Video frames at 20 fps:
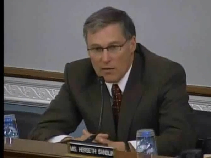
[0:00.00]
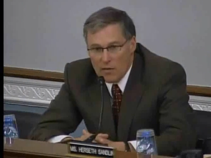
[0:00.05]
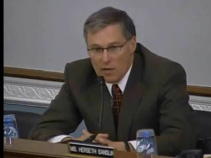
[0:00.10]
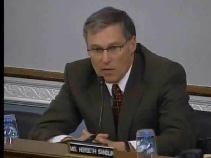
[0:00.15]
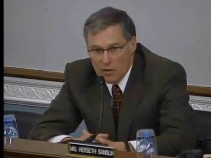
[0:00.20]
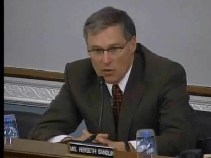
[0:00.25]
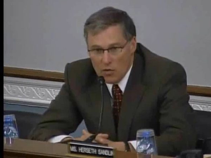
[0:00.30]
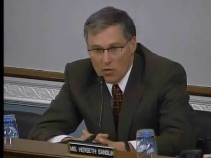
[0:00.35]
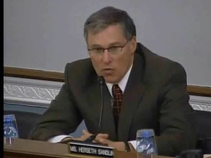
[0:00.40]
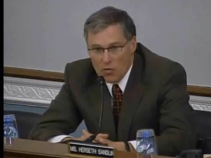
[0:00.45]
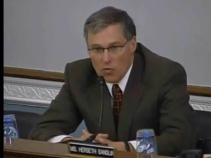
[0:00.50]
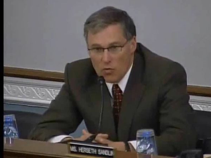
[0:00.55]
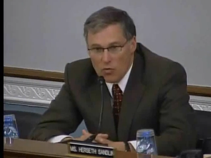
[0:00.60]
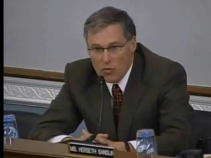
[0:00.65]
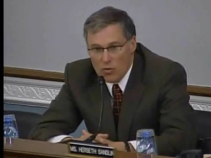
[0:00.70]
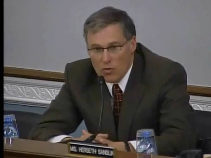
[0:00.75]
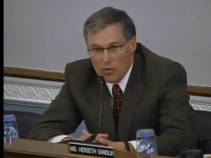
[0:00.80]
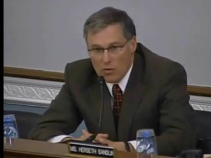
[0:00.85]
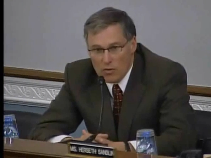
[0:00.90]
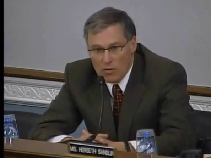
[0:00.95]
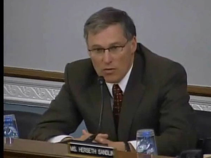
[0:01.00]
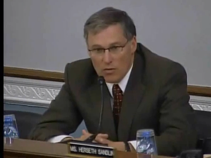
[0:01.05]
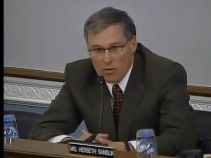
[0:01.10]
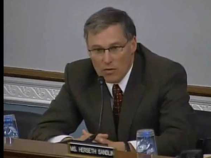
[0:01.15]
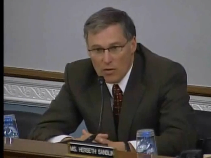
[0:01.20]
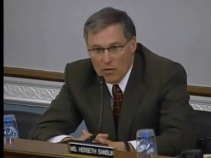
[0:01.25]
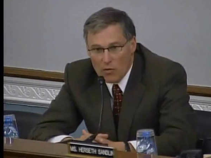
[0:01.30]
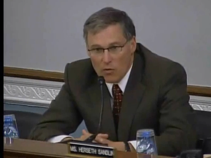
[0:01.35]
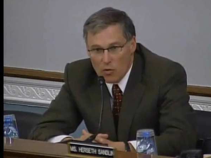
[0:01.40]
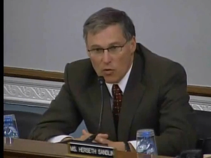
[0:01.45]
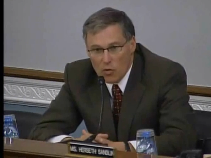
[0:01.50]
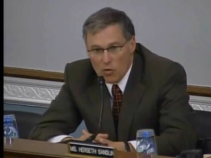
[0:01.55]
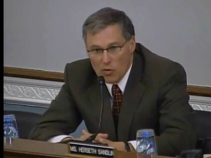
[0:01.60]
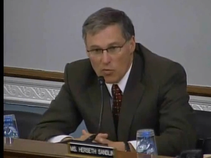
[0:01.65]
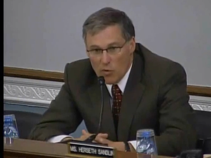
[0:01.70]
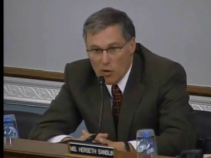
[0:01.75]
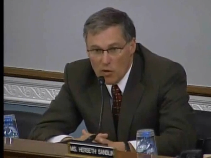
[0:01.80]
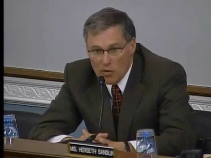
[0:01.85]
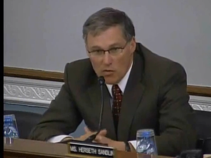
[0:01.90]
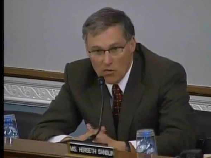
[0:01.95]
you and other
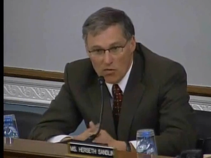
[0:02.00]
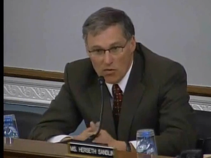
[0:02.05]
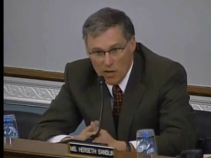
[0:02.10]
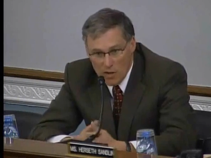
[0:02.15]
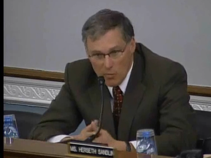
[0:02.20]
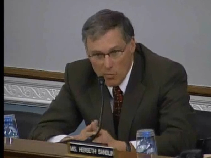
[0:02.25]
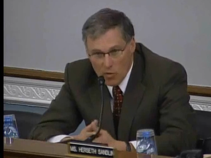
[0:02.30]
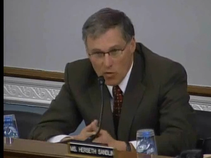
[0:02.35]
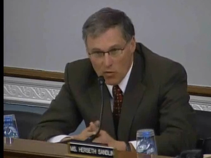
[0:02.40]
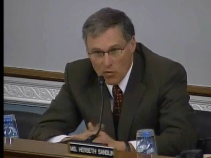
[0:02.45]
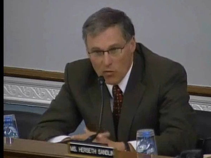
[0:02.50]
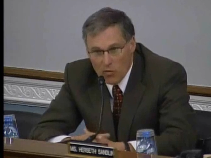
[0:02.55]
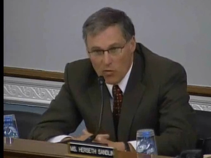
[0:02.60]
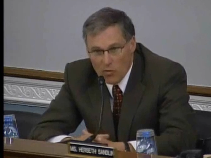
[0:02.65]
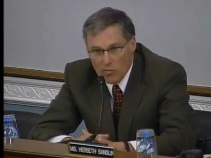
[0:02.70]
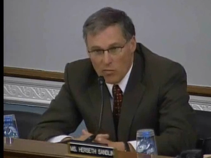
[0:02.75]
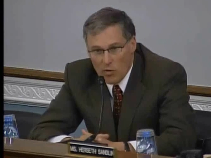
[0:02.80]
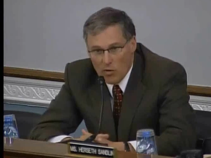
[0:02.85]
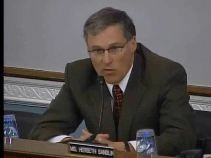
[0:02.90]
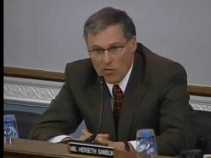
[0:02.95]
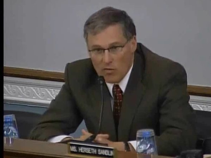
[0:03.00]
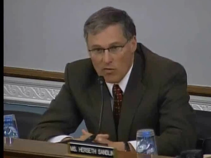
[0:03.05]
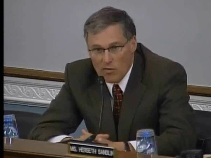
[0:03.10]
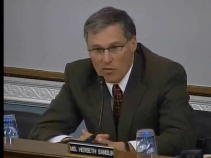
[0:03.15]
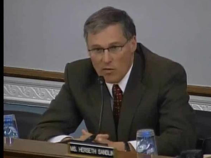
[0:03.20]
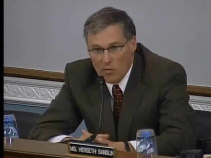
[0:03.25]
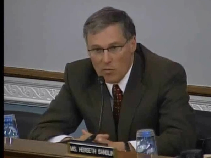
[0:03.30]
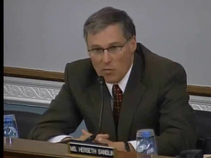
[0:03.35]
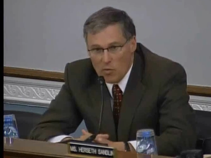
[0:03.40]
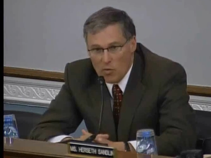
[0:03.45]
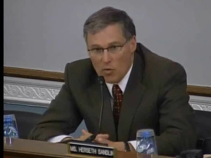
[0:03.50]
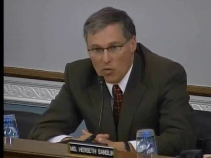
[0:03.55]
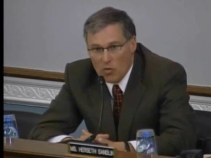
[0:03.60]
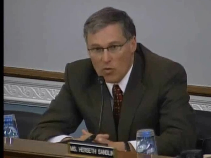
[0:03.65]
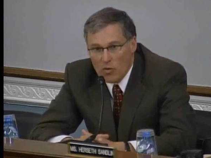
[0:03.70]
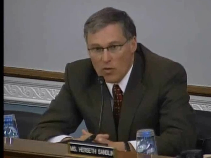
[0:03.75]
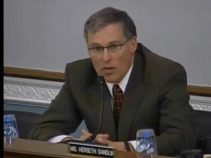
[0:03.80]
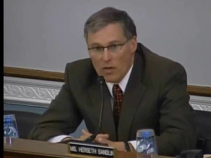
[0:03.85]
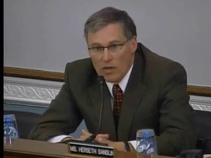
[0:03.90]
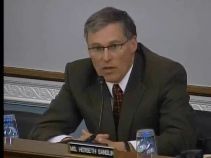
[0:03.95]
co-sponsors, I'm one of the co-sponsors of the bill,